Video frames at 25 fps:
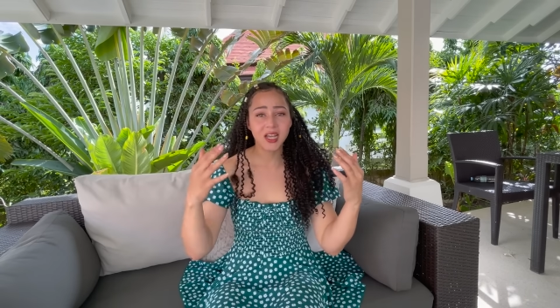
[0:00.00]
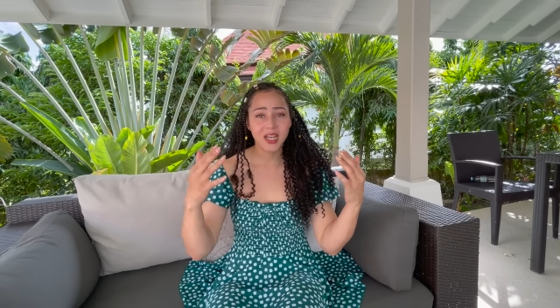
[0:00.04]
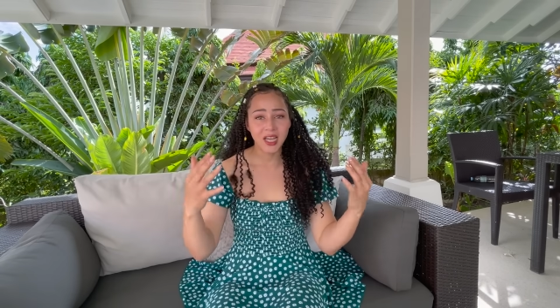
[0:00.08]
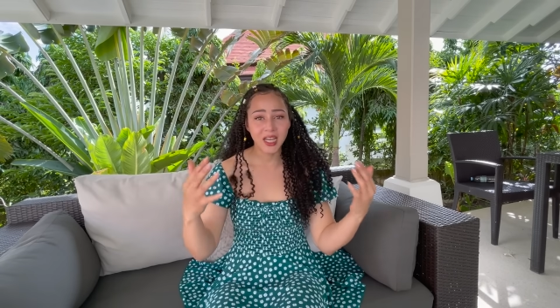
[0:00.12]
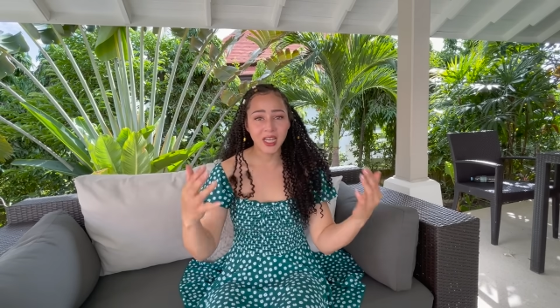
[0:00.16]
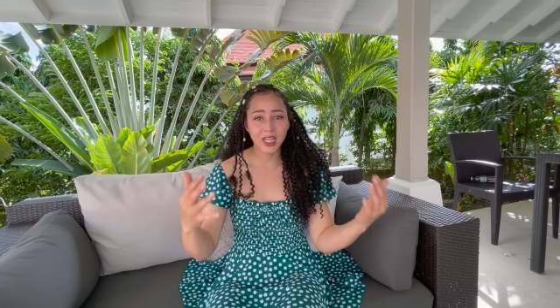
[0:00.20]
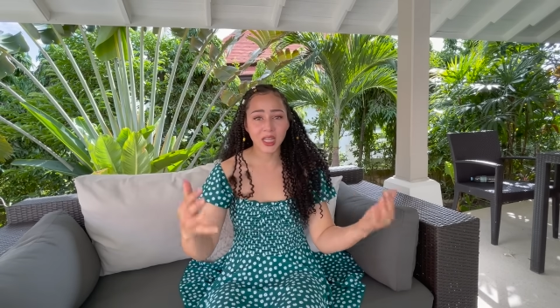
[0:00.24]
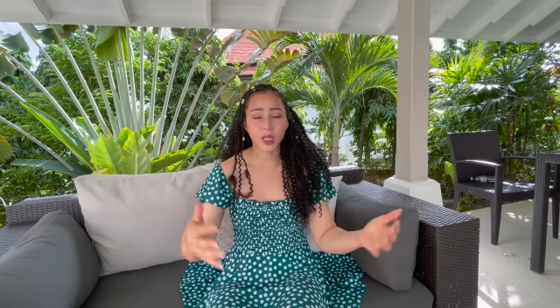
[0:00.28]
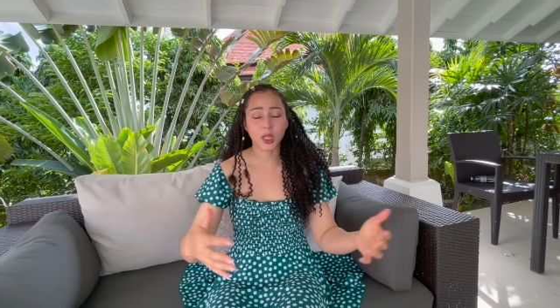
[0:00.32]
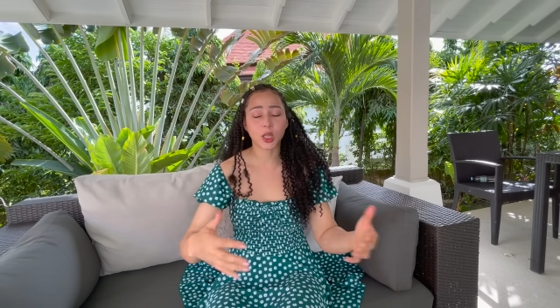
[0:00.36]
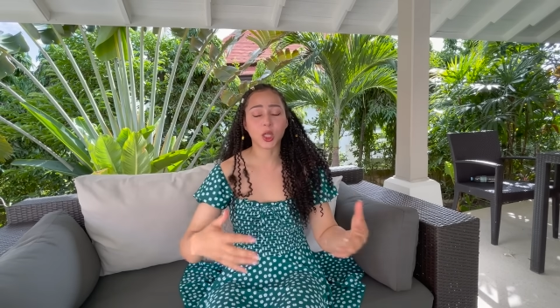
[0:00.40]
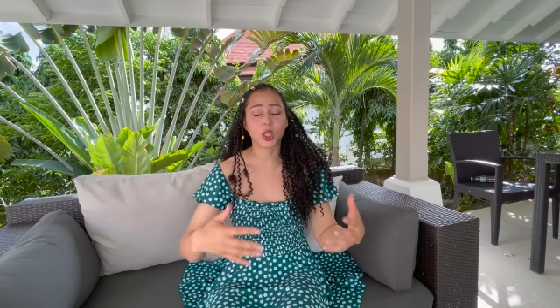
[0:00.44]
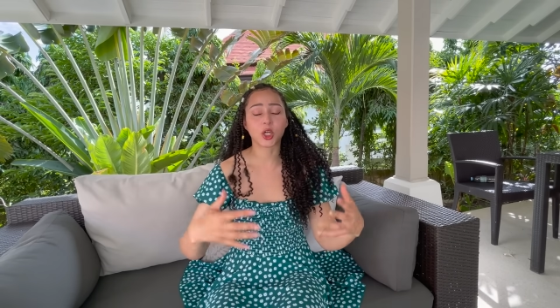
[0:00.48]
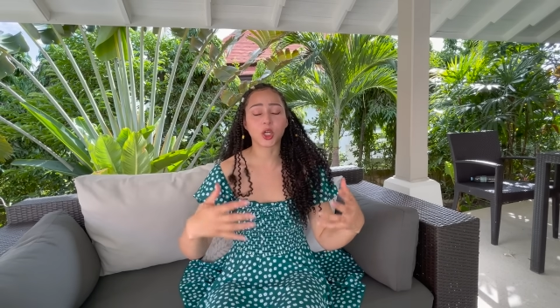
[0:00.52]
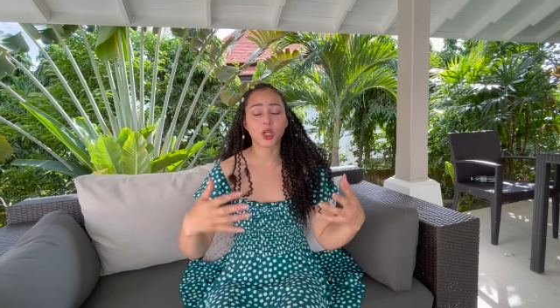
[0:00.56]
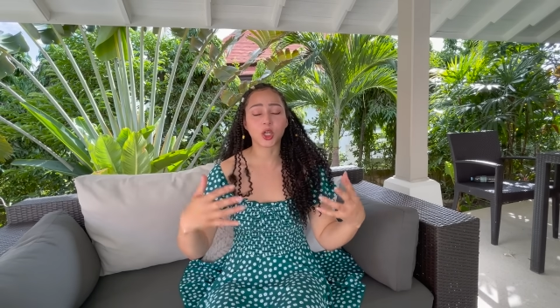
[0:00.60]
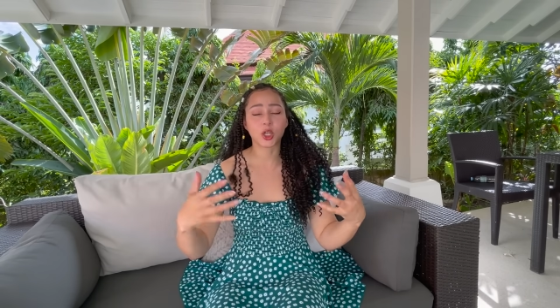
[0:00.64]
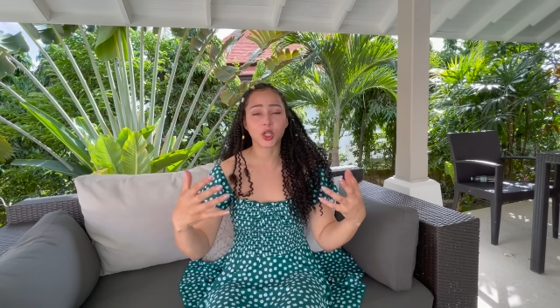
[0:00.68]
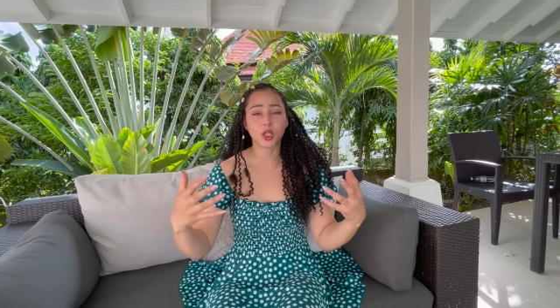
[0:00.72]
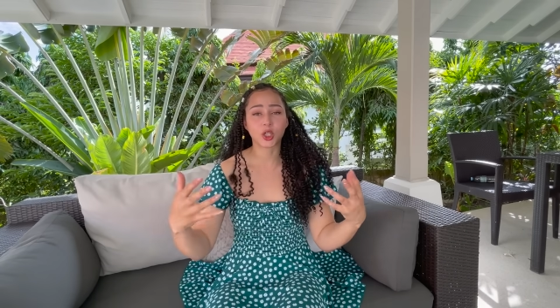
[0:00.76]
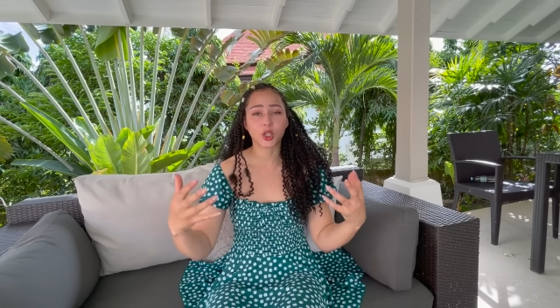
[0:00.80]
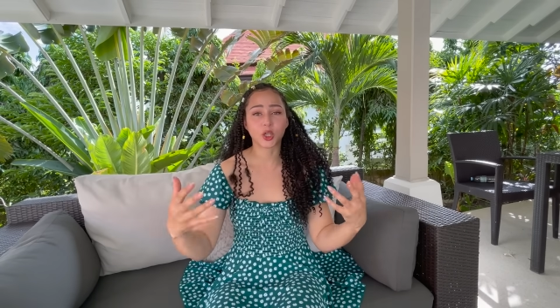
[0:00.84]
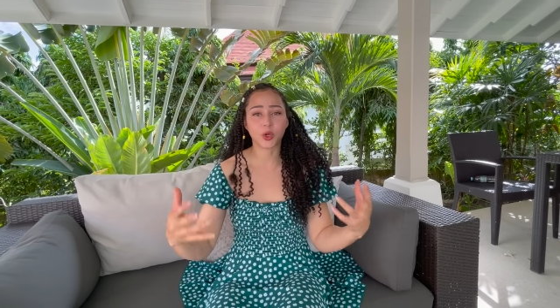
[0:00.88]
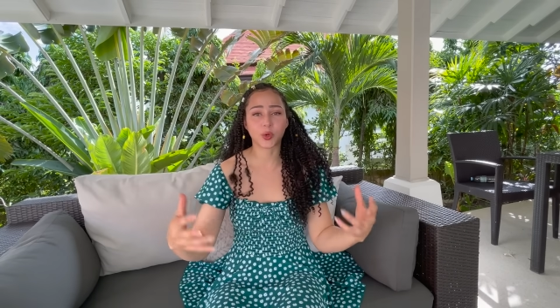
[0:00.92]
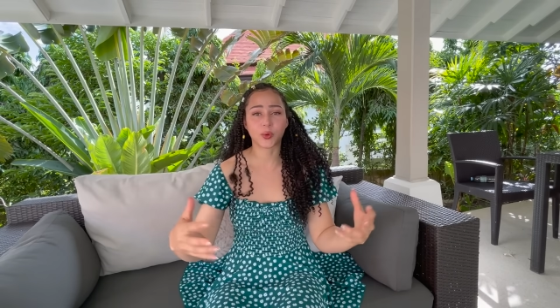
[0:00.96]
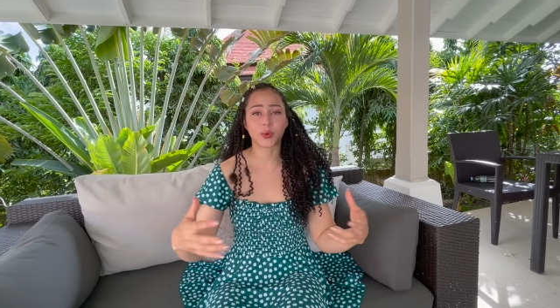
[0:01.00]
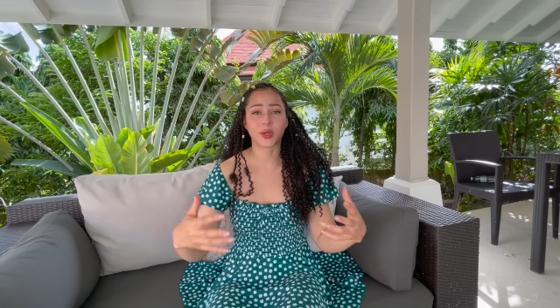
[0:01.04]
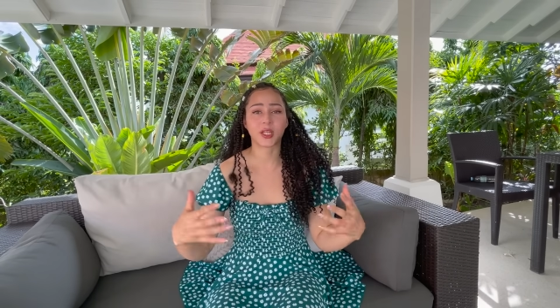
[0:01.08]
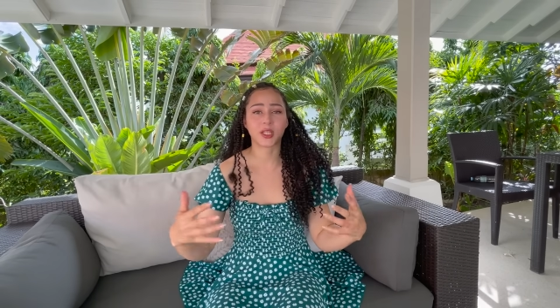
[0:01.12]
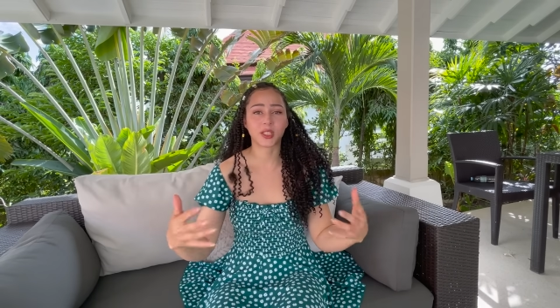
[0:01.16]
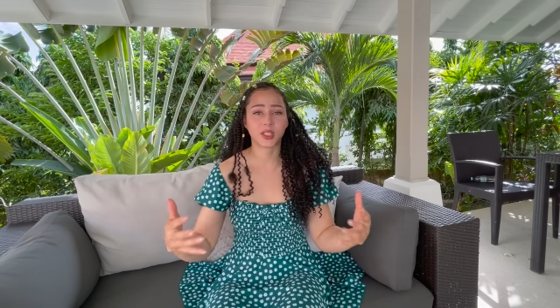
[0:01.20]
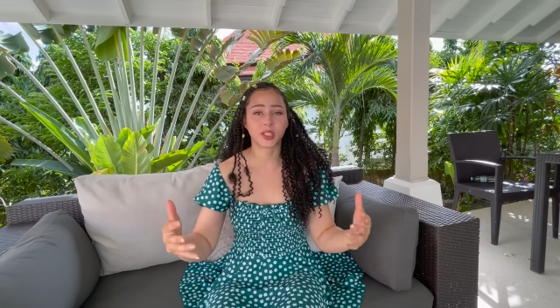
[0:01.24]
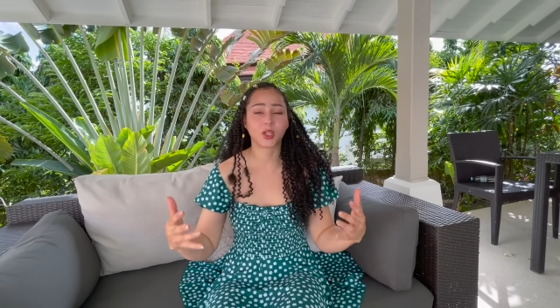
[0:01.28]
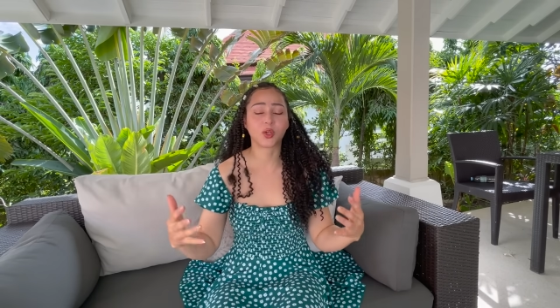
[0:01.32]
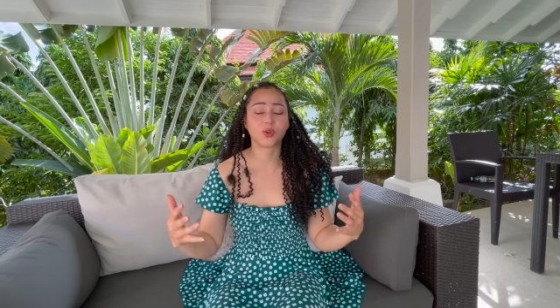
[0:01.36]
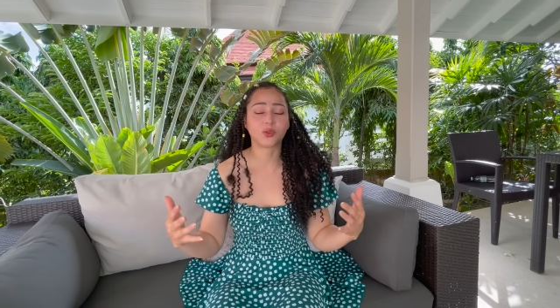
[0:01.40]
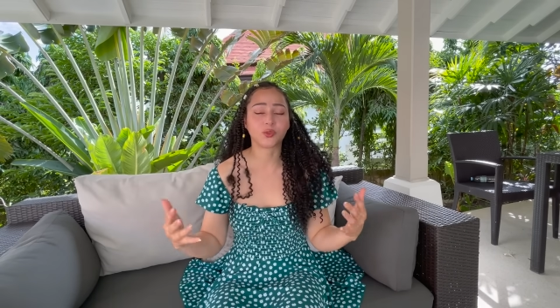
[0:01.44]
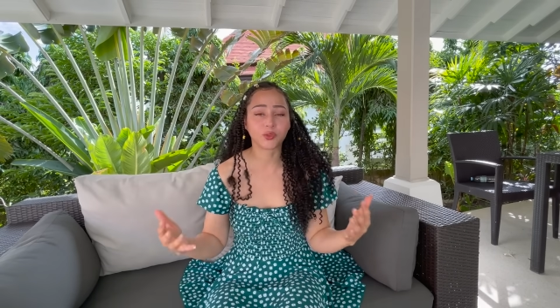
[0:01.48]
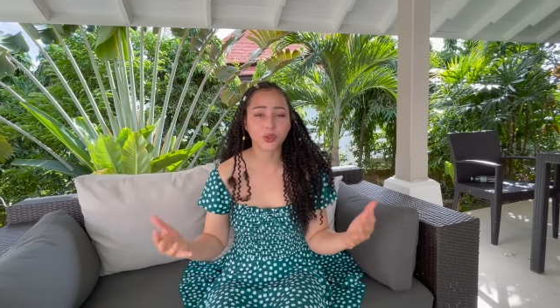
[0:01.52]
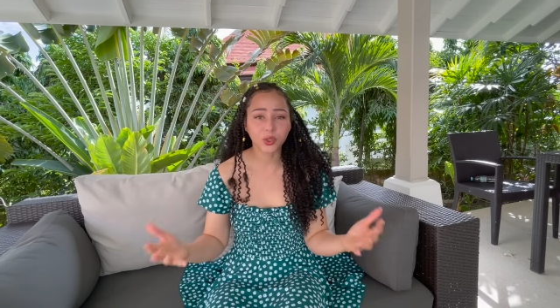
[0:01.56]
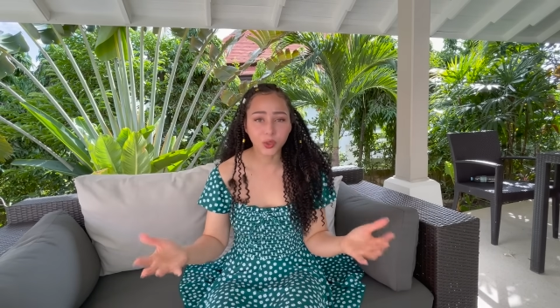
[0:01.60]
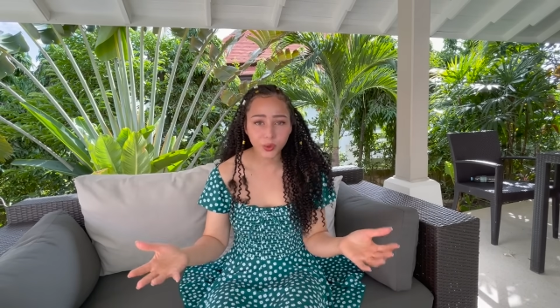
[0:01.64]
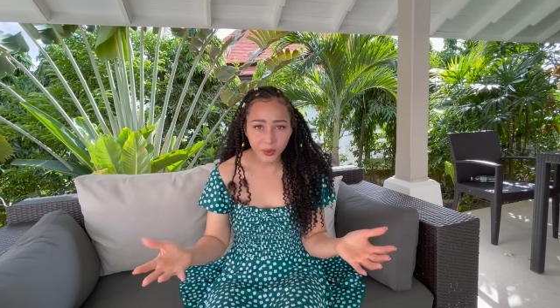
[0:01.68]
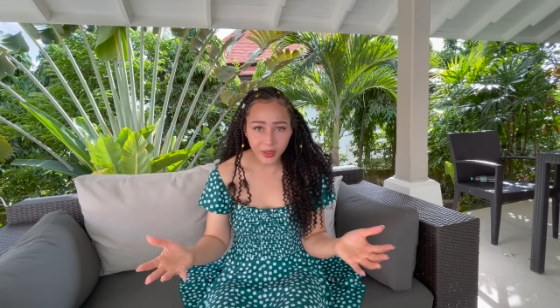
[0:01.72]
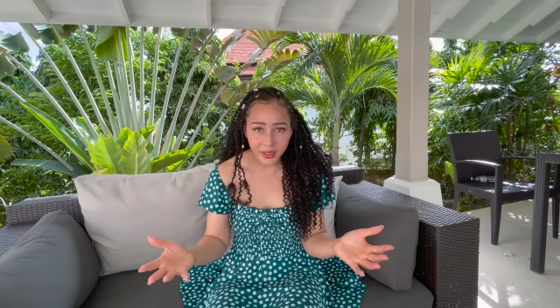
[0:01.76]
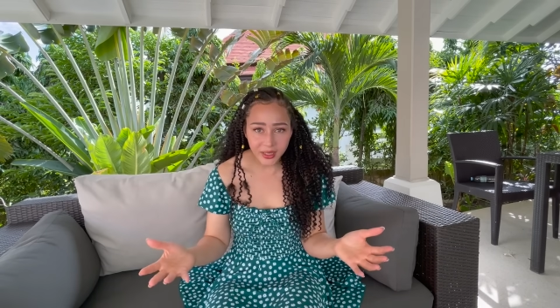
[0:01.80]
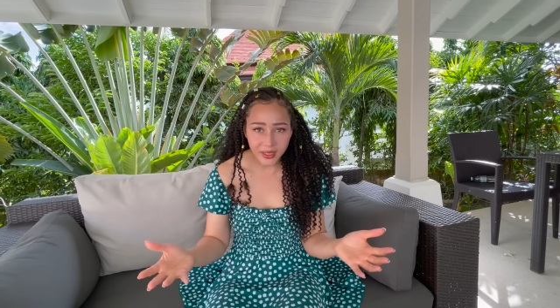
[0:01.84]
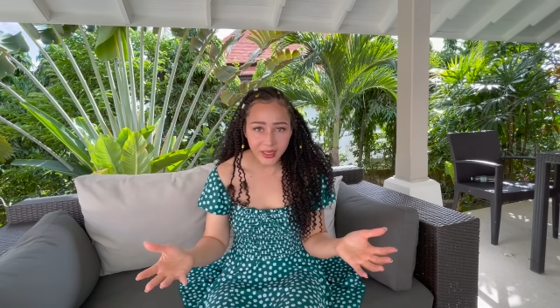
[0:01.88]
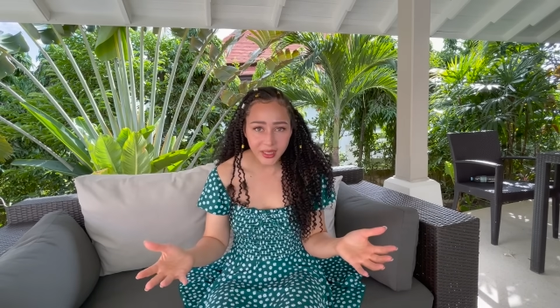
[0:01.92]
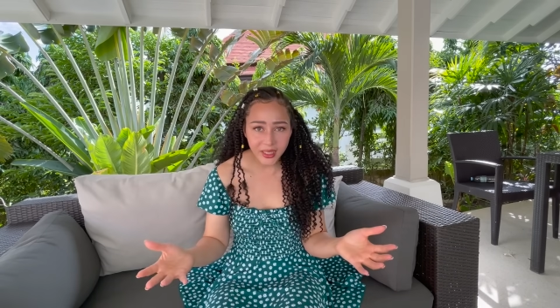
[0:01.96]
and learn Korean so
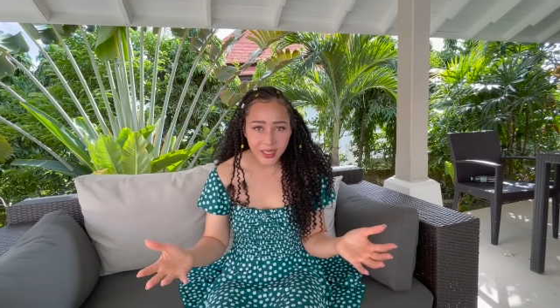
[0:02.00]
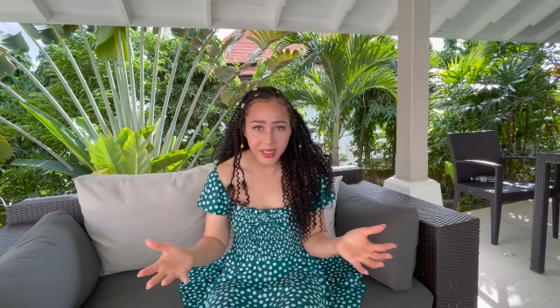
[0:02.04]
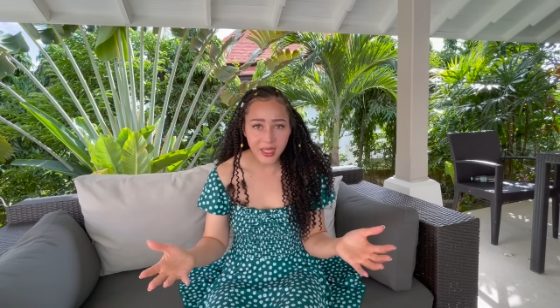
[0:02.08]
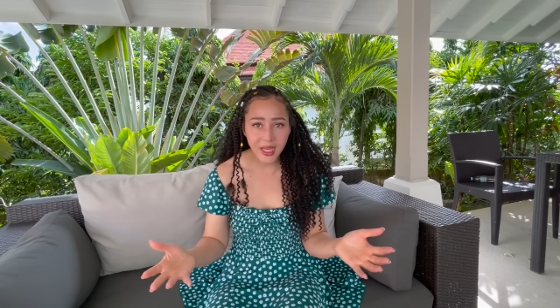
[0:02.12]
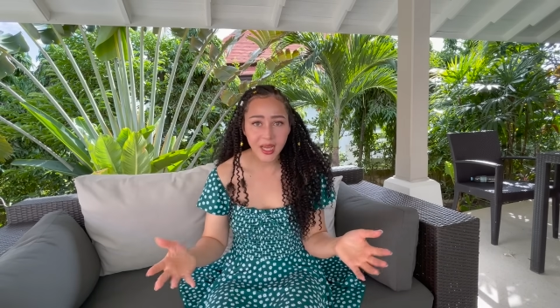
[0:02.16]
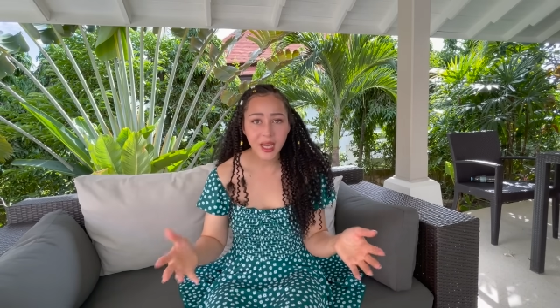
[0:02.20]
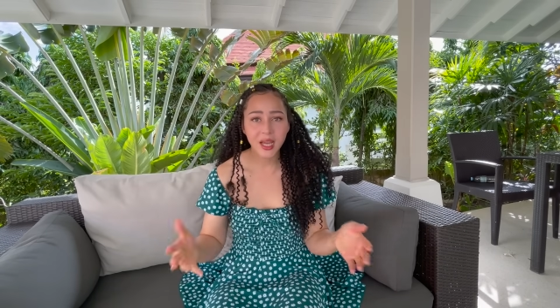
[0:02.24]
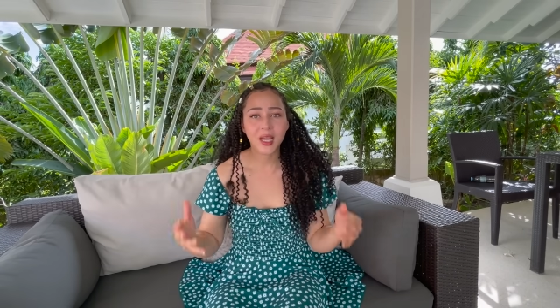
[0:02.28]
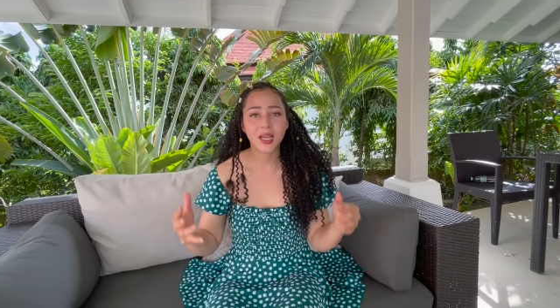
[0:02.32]
fluently